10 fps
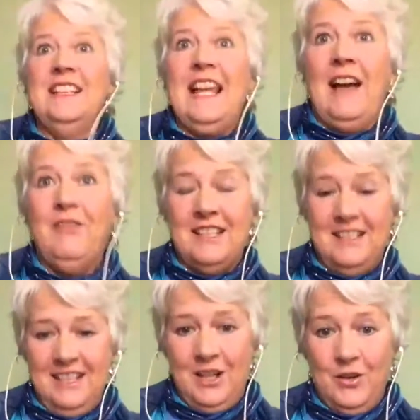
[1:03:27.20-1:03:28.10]
left
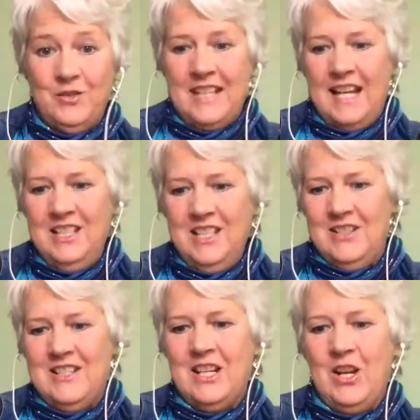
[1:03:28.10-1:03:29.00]
it, you know, 10
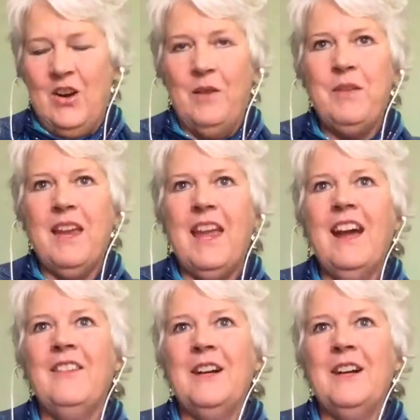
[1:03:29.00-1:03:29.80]
years ago. I'm thinking of